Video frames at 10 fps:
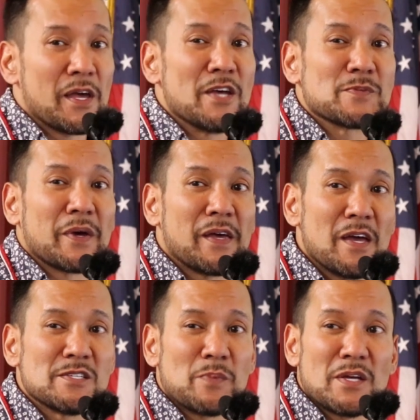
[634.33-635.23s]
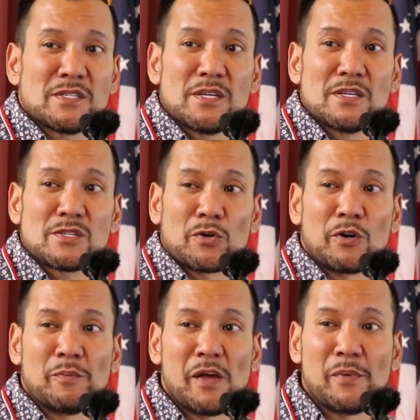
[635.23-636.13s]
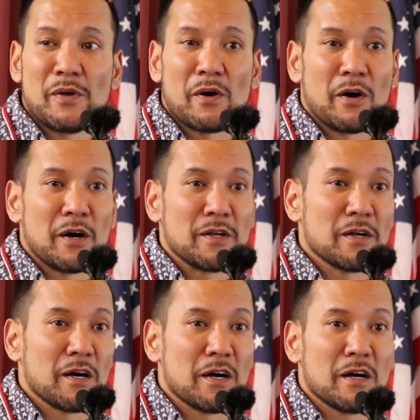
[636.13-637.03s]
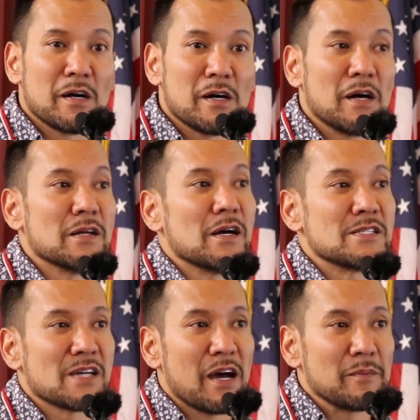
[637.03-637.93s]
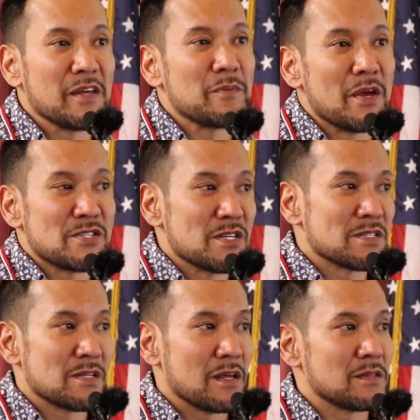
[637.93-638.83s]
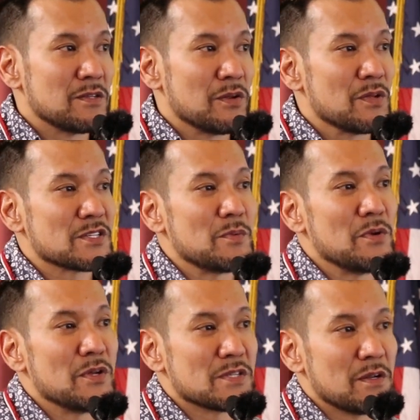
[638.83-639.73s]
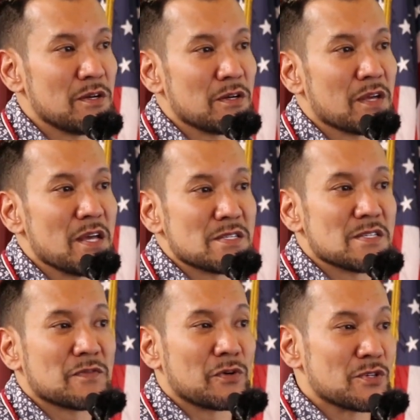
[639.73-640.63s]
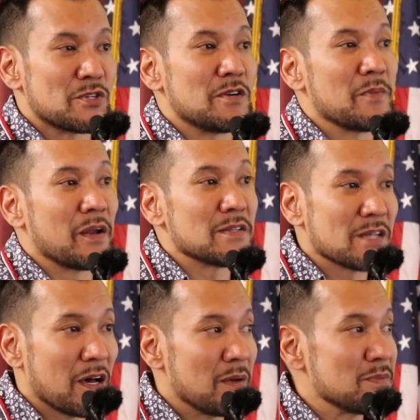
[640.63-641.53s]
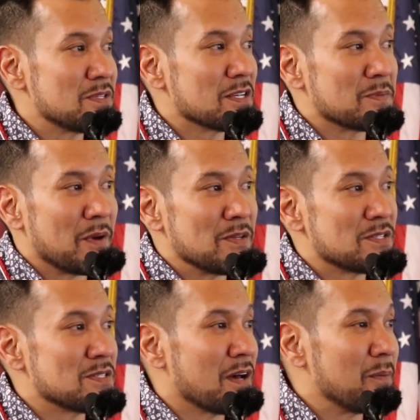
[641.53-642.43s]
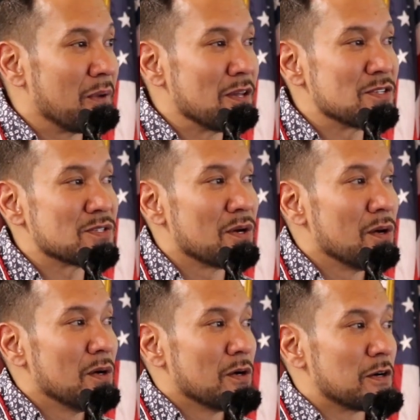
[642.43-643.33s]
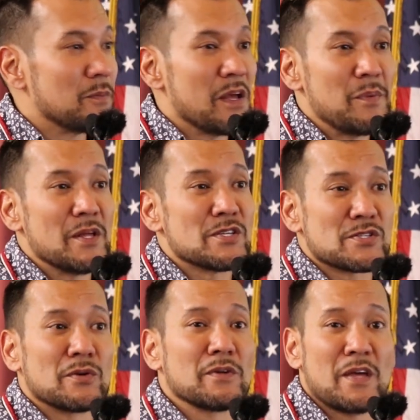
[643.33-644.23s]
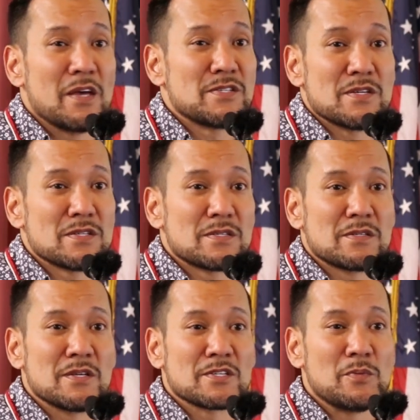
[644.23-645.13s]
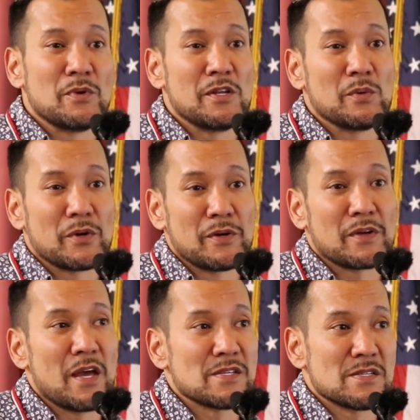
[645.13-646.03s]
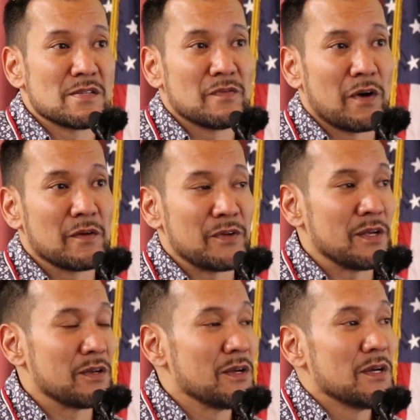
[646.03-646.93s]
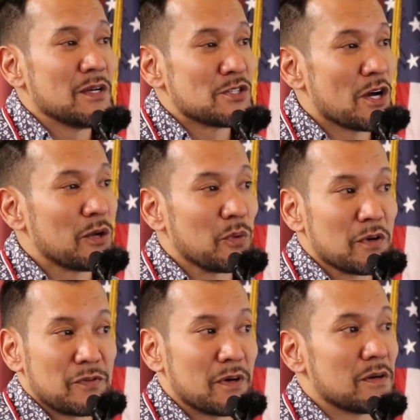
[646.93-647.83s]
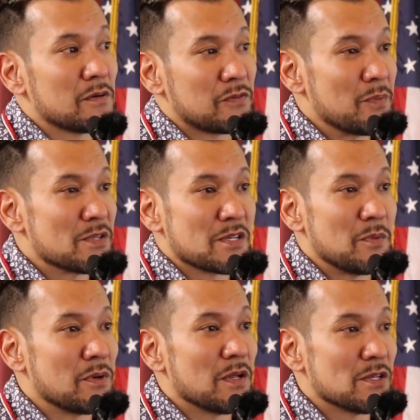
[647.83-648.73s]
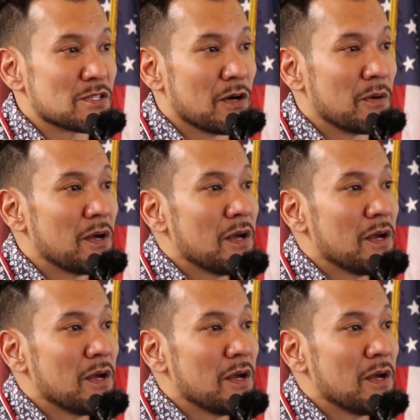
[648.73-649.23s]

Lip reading: case-by-case basis, or it may be on a timeline basis that this community is going to hear cases for a certain amount of time, 6 months, 9 months, or maybe in certain cases, this community will hear cases involving child welfare for this community. So